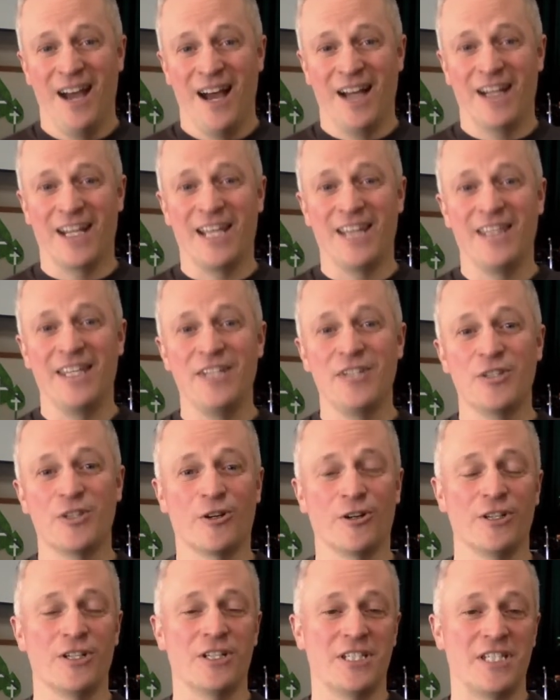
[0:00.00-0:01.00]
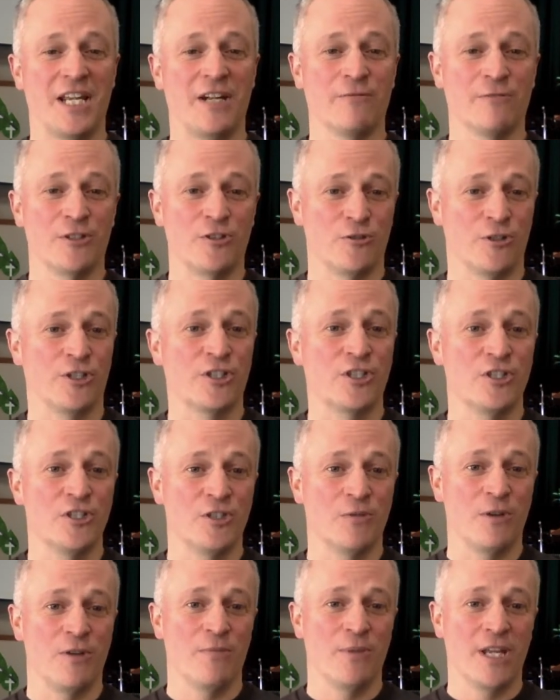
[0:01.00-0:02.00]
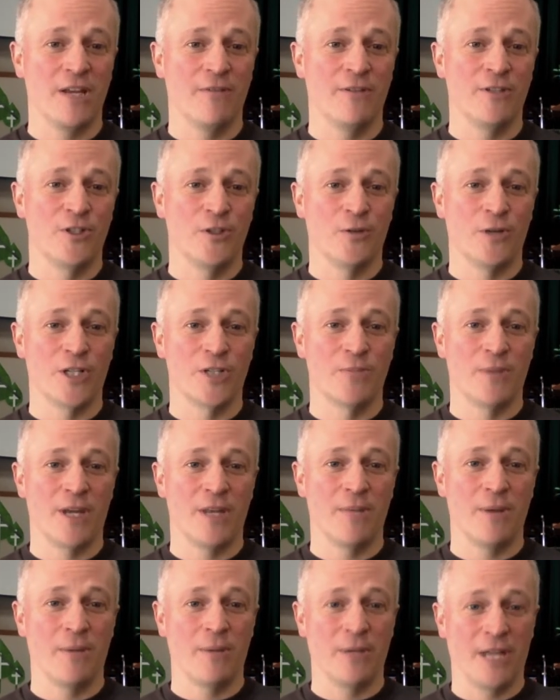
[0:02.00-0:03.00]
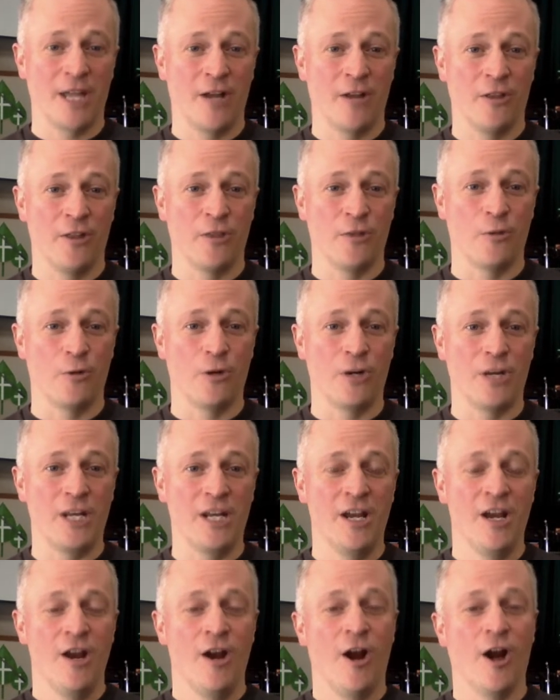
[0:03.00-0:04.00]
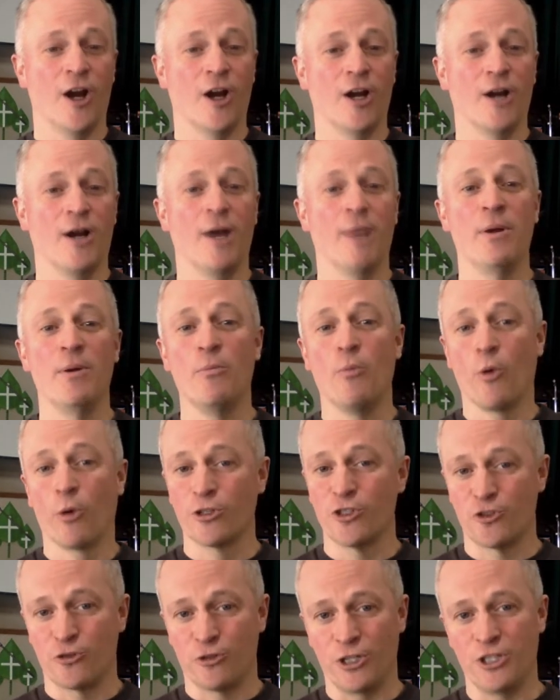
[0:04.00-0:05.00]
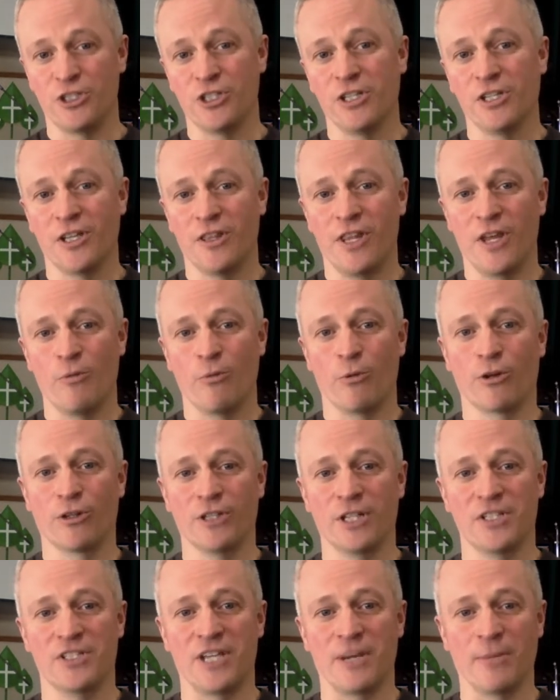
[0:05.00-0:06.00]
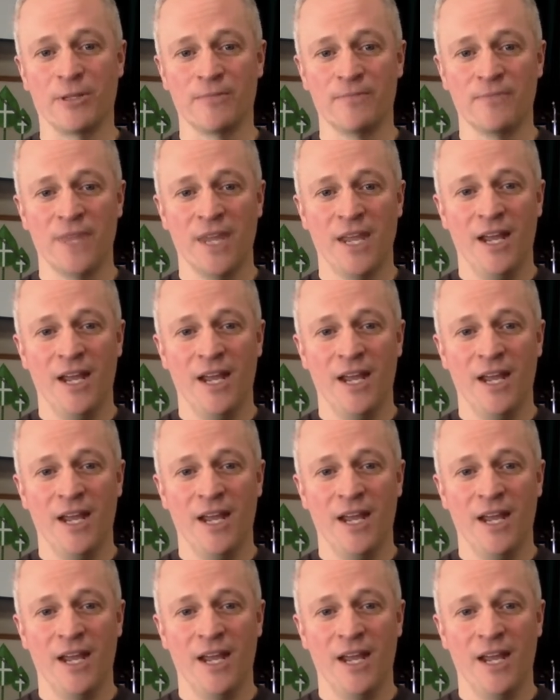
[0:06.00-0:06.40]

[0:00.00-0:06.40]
Again, these current set of restrictions that we've been given to us by the Public Health Authority are a bit more stringent than they were in the summer.